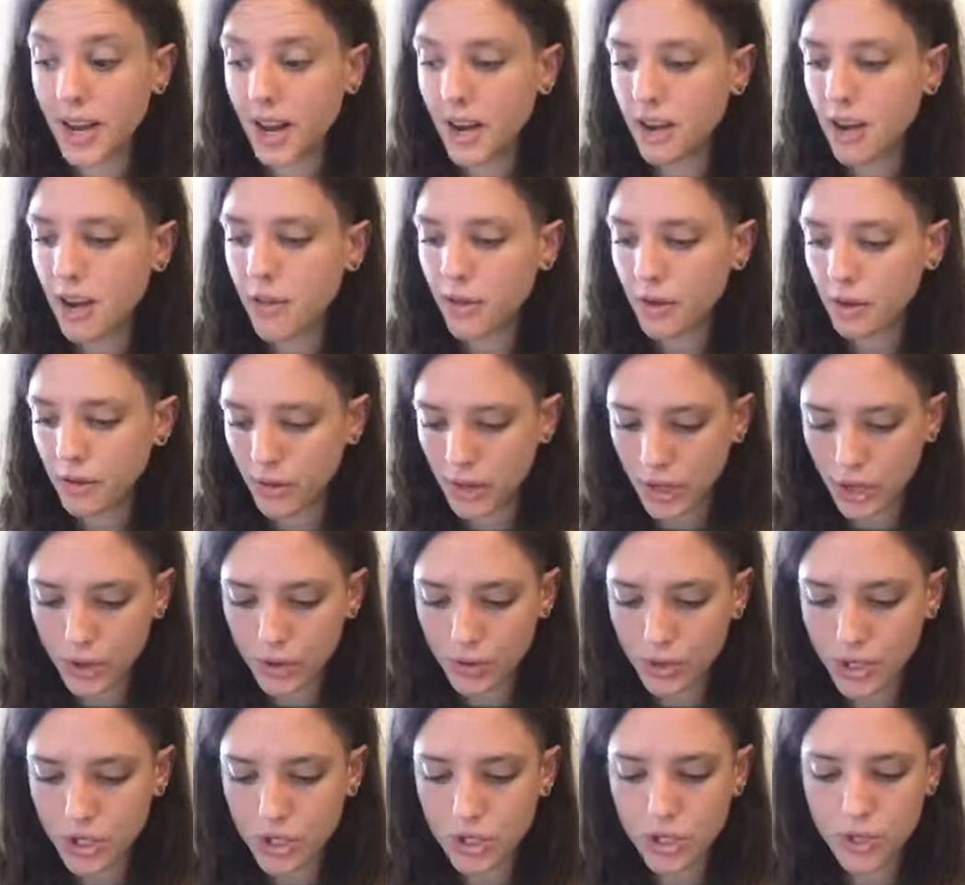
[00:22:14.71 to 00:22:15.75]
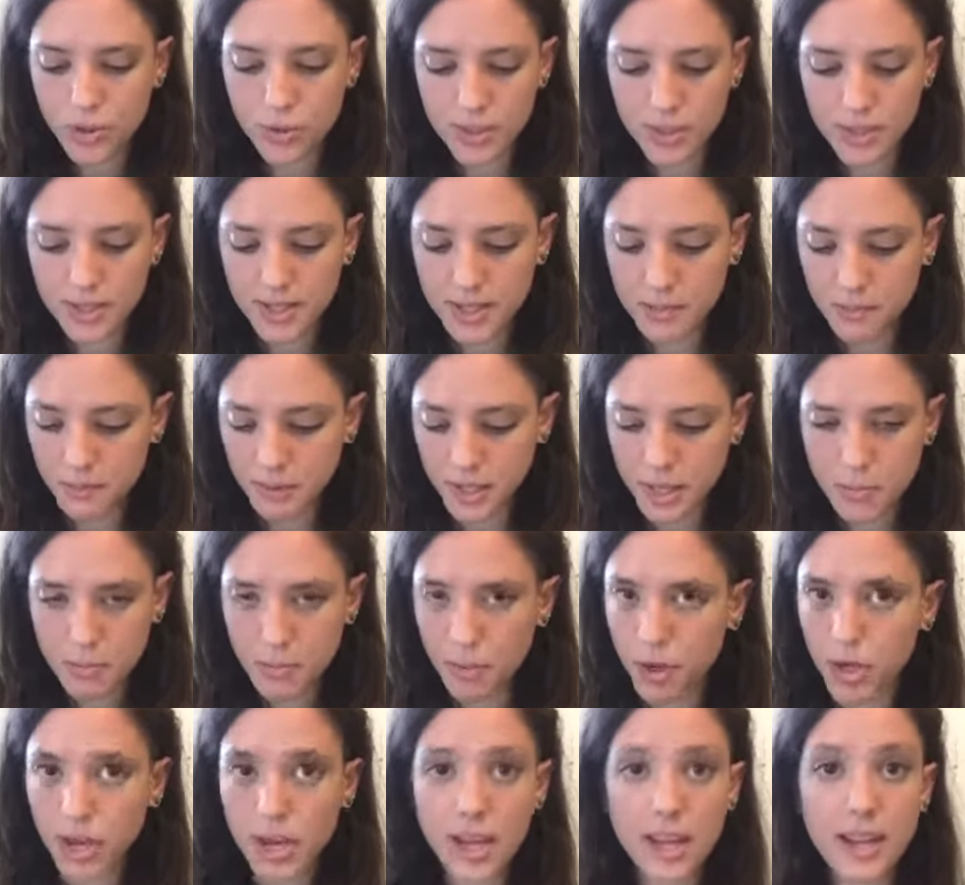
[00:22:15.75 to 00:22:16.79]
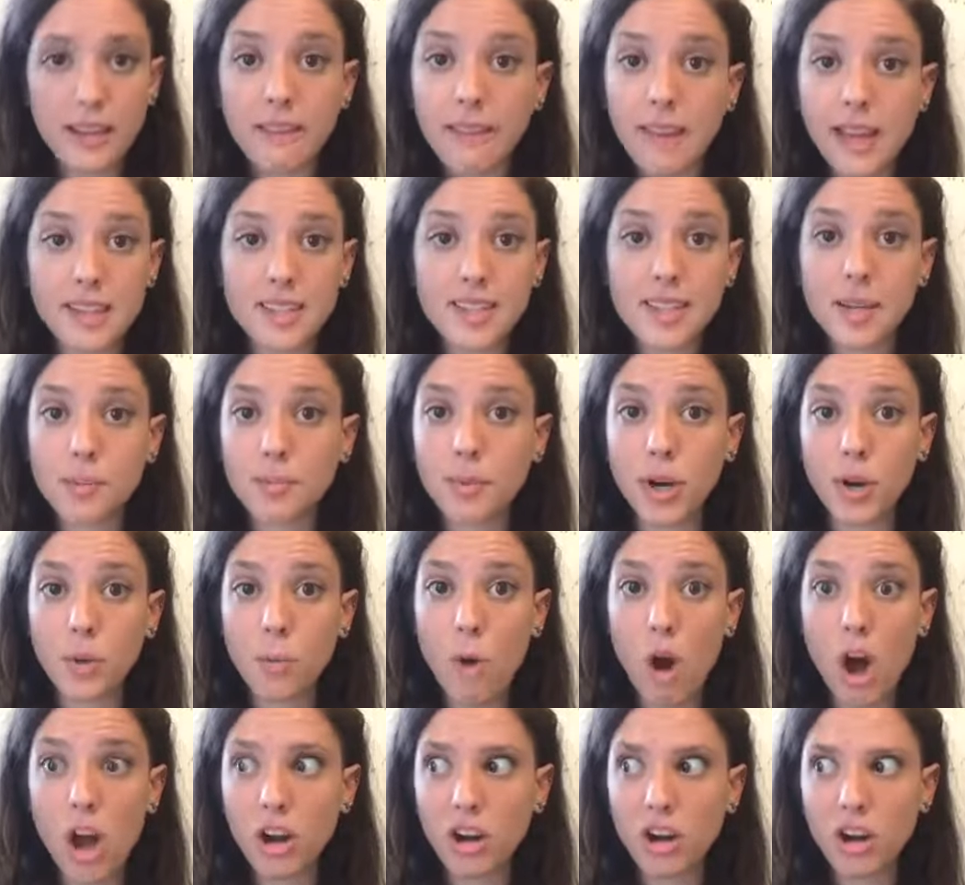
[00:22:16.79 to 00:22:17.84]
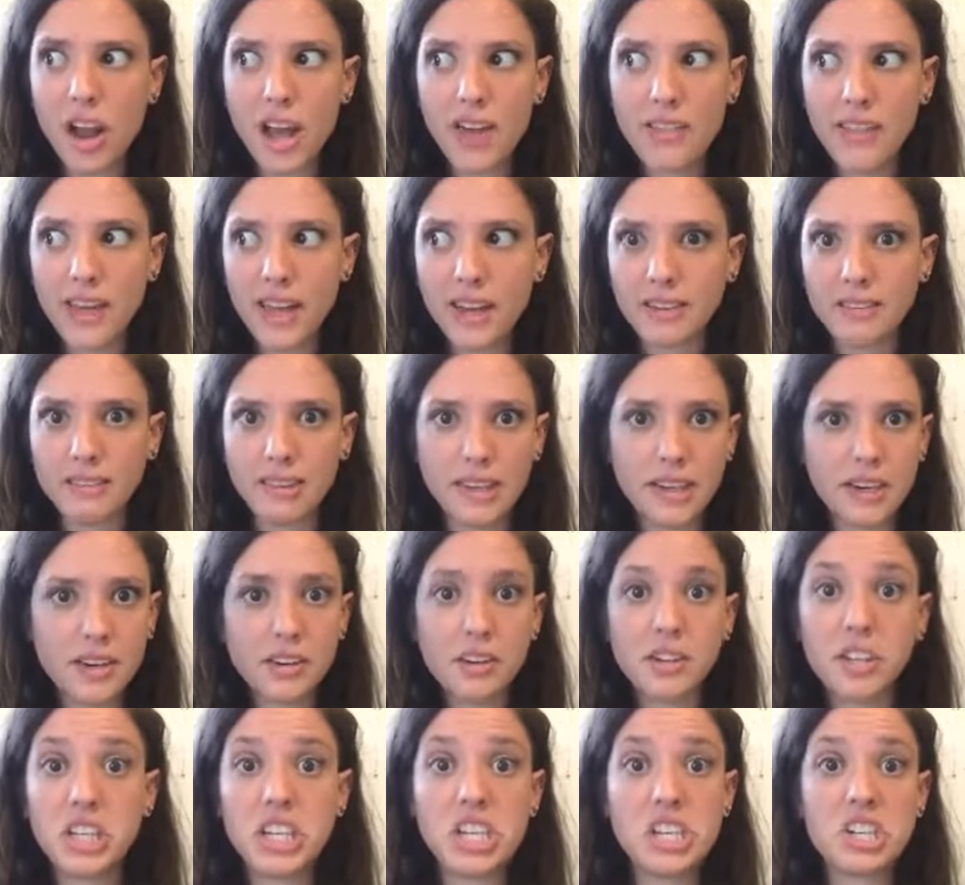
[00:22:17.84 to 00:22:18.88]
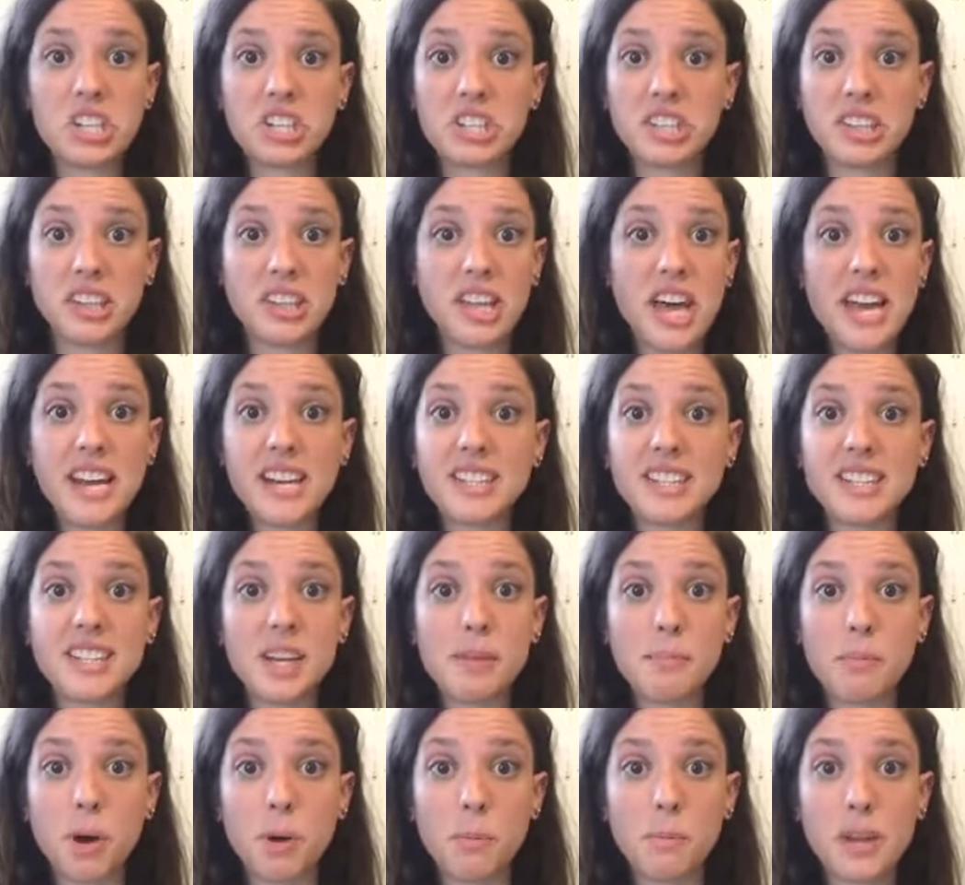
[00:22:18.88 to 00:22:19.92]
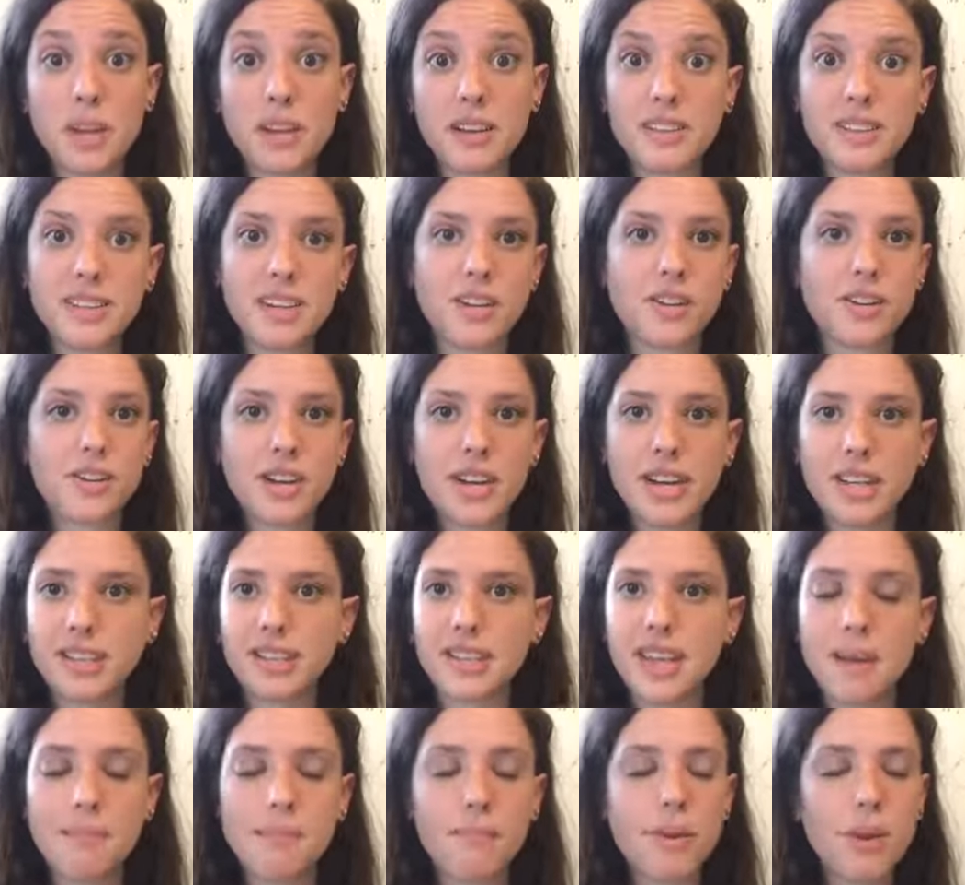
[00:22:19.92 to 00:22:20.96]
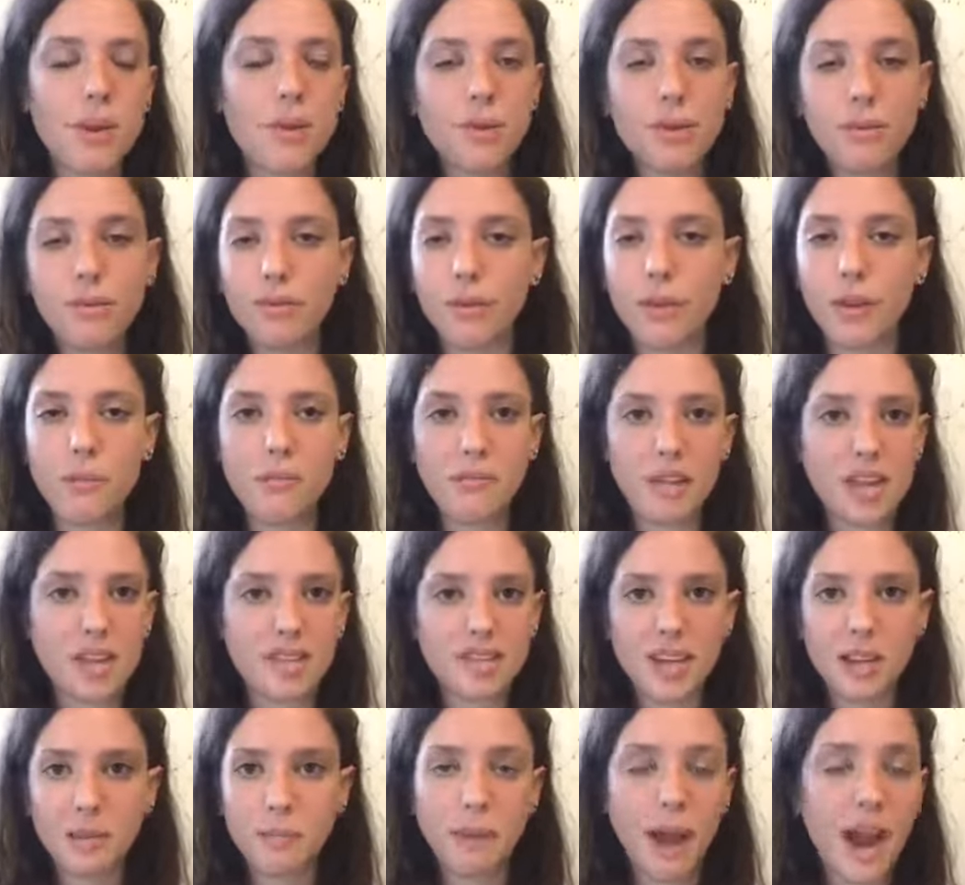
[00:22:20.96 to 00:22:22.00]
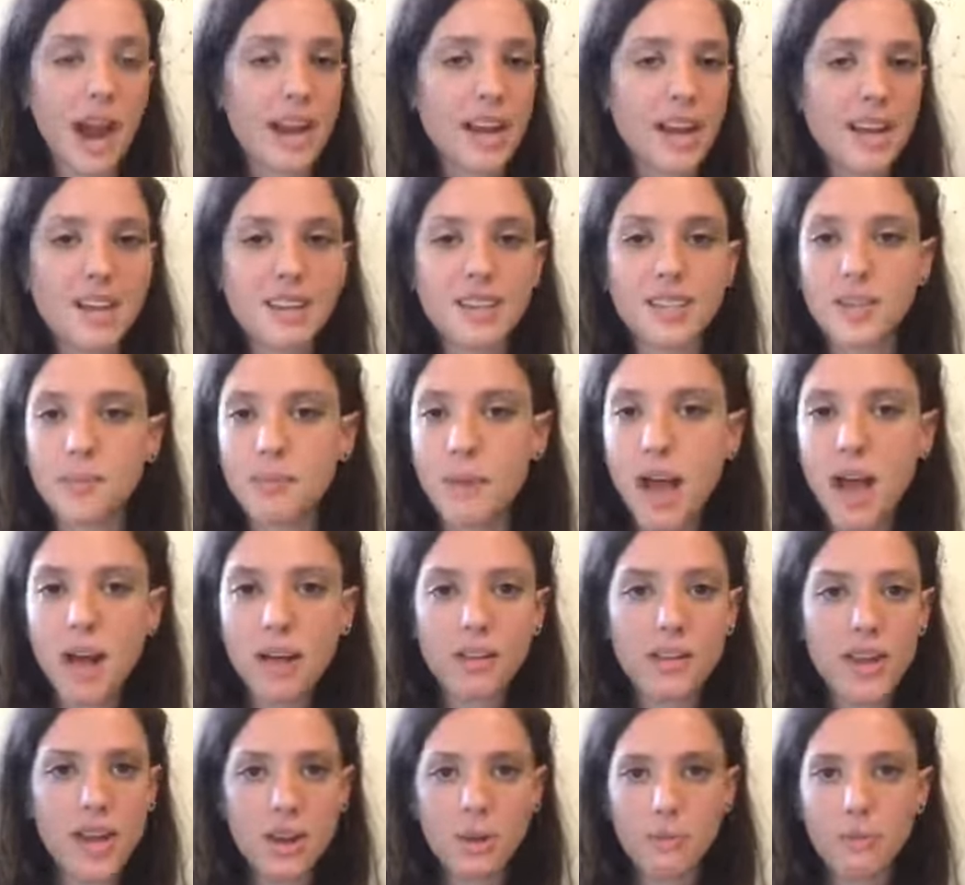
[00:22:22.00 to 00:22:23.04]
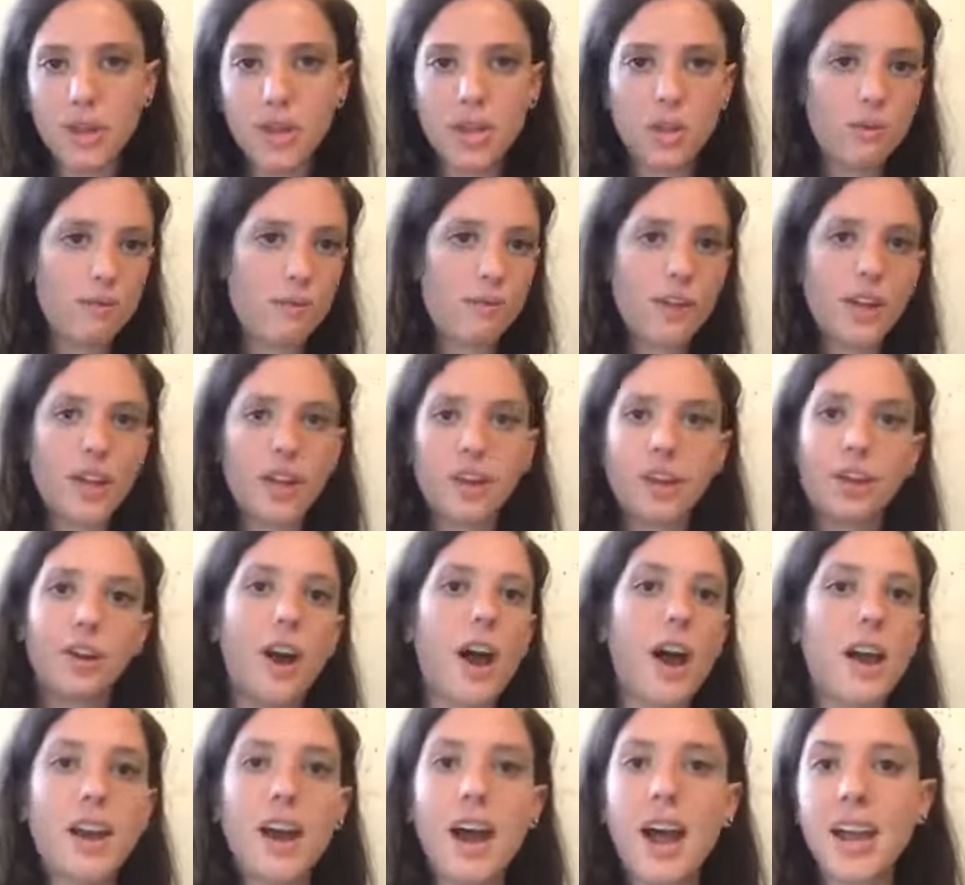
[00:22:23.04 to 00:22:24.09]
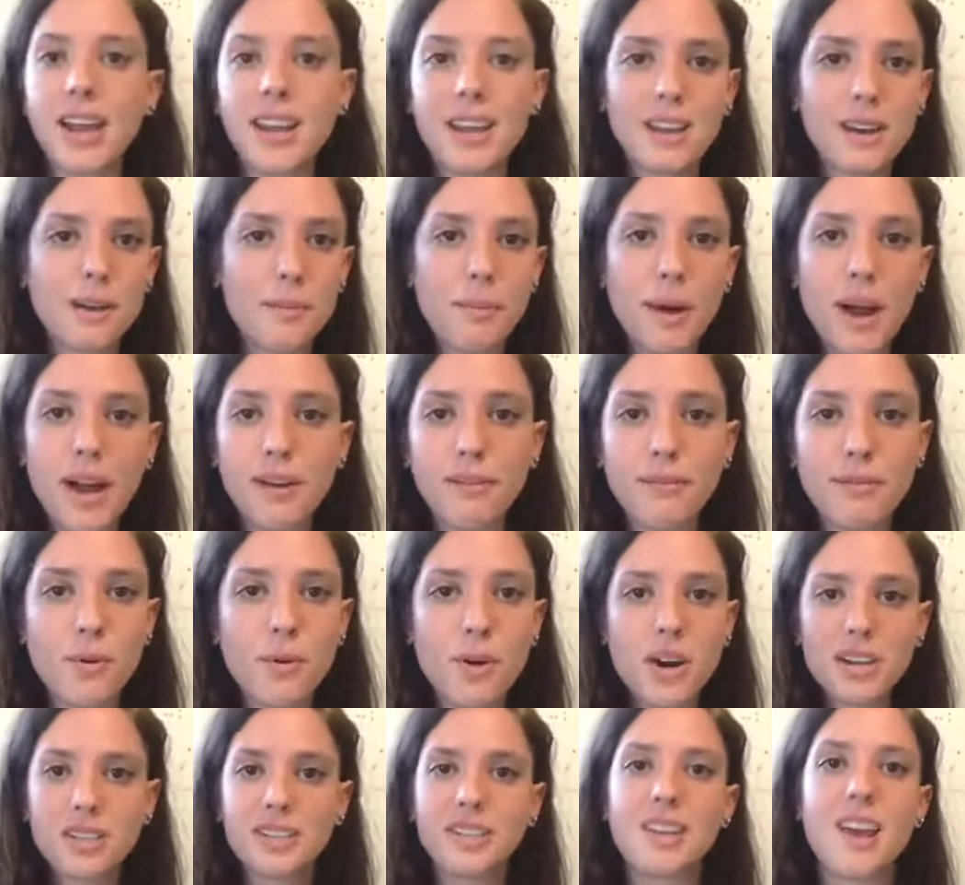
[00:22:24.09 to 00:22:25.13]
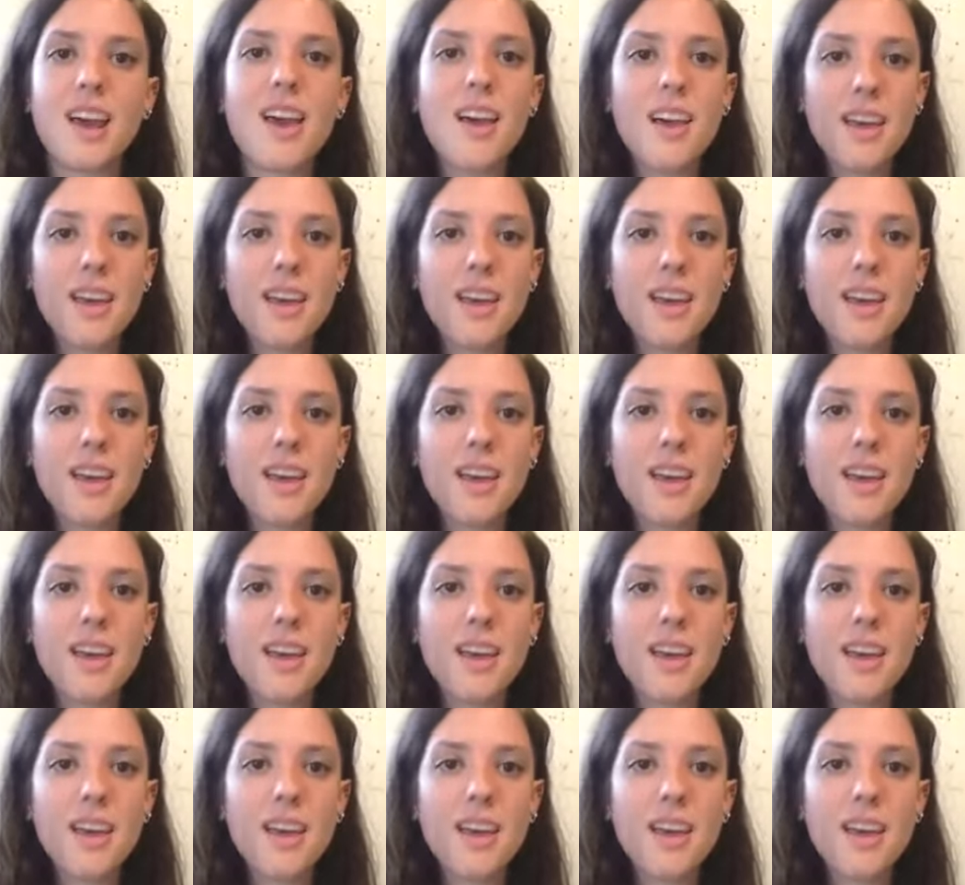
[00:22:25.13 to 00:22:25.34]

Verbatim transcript: another thing you can do is simply put it in that simmering water and then literally just let it simmer because it creates that beautiful, amazing piney smell that'll make you feel like you're on a hike in a pine forest